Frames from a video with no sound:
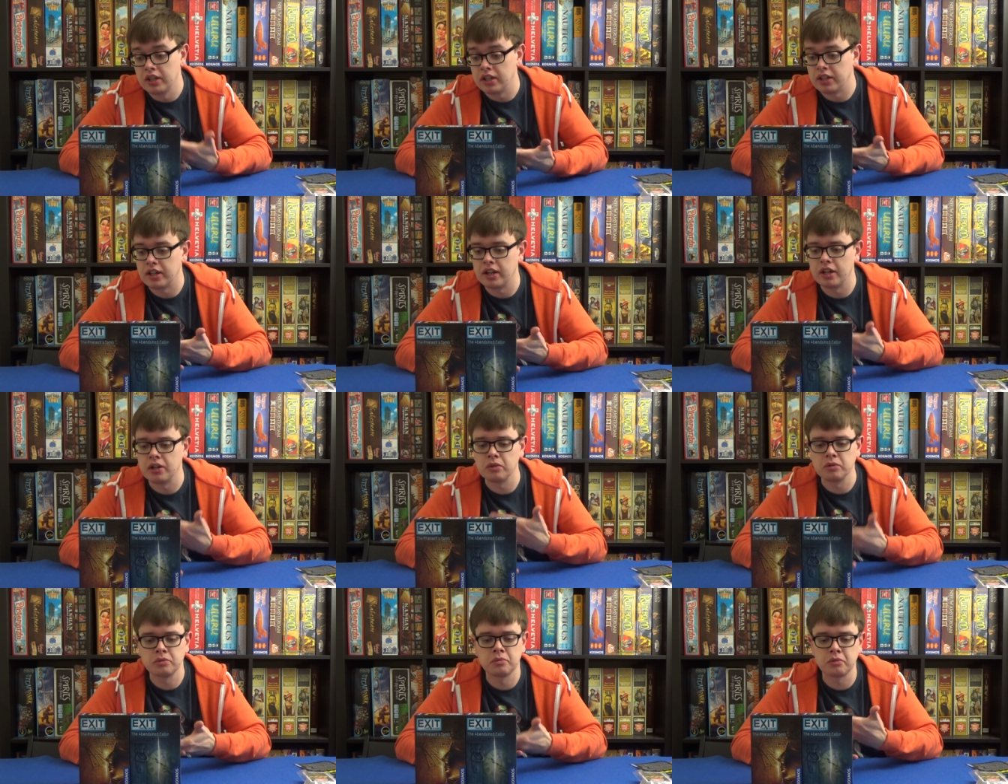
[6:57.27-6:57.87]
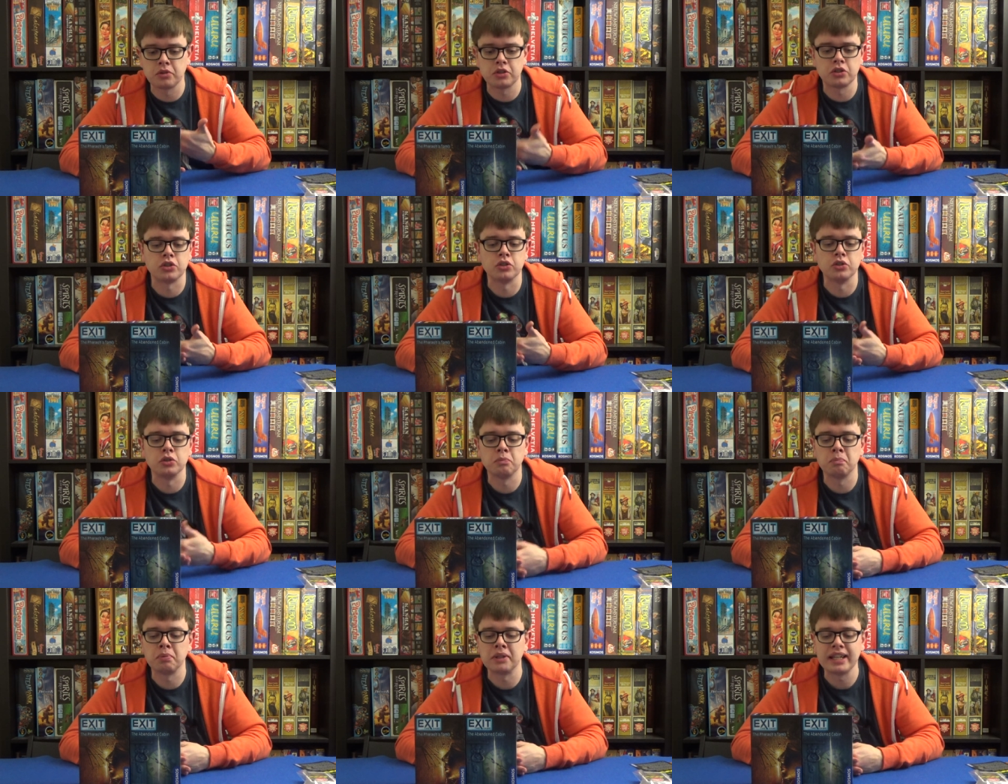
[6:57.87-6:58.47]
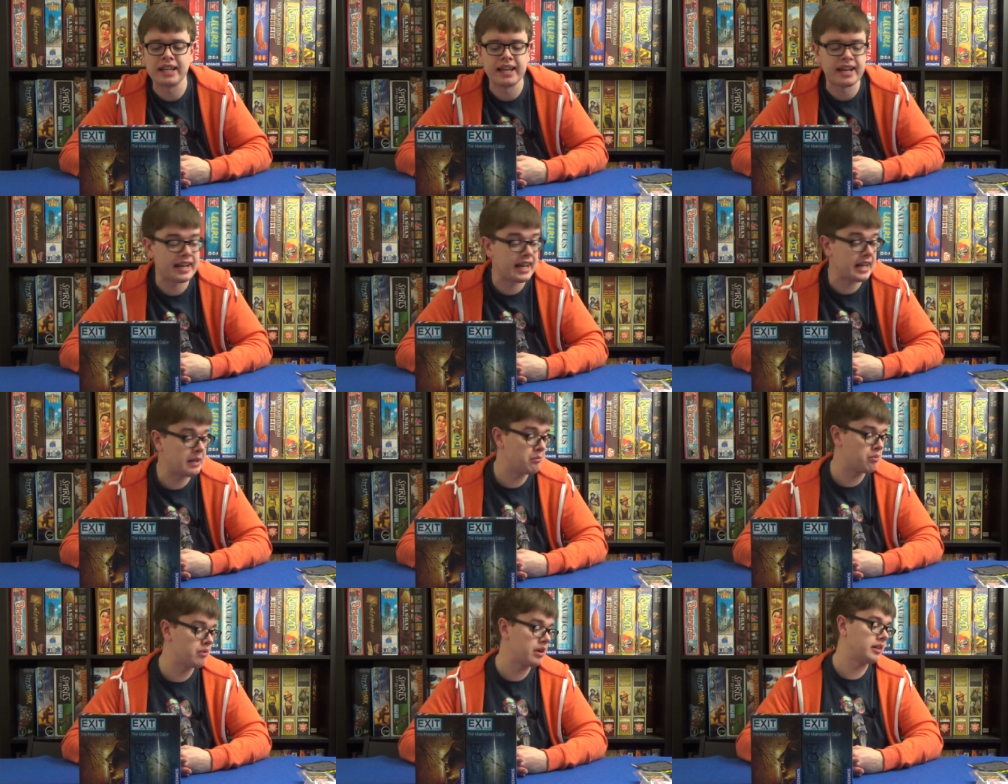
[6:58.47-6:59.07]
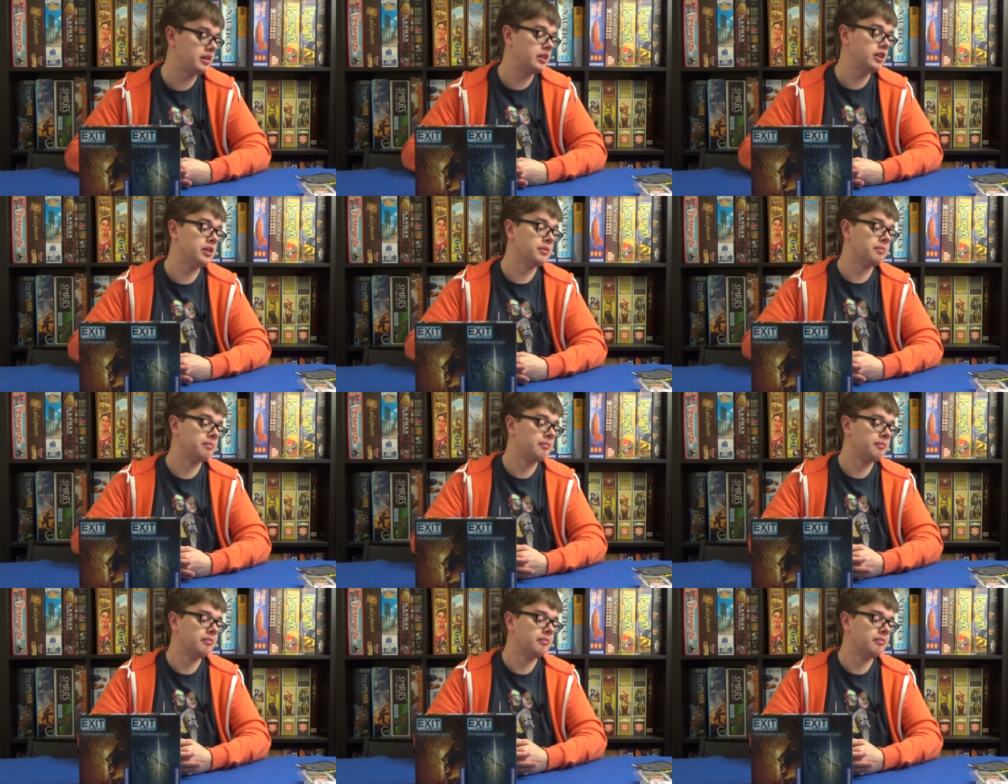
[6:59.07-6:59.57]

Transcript: you know, to play again brand new.